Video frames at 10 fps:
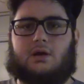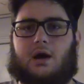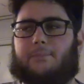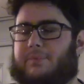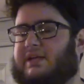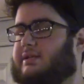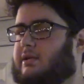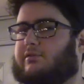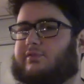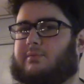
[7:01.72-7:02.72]
a big
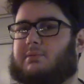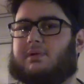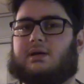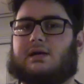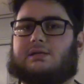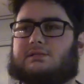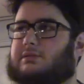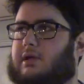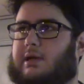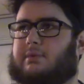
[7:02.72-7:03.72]
deal for me because,
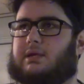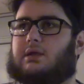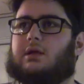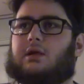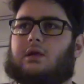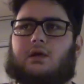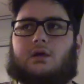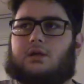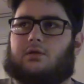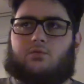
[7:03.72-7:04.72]
I mean,
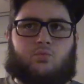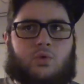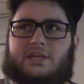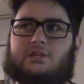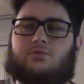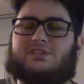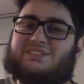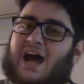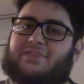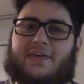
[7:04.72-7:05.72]
Wii U is
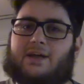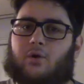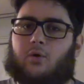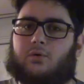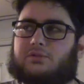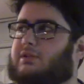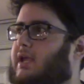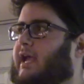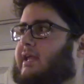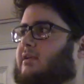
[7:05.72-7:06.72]
not that old,
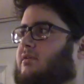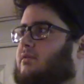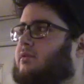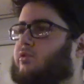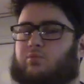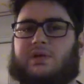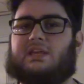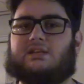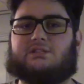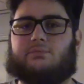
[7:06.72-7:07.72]
and the Wii
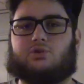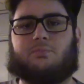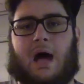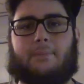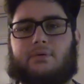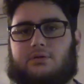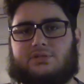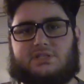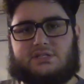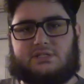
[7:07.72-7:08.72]
is the most popular
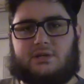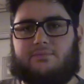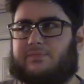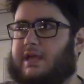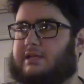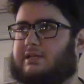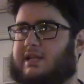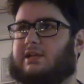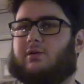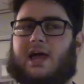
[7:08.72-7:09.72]
system that
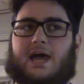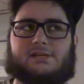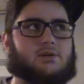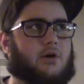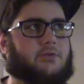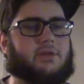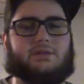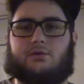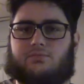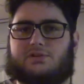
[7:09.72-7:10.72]
Nintendo has other than
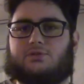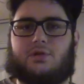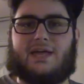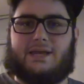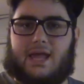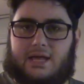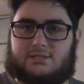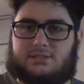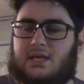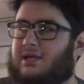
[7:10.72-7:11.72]
the original
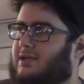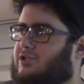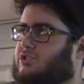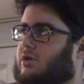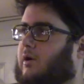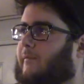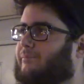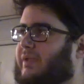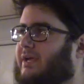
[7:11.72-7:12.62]
NES. So,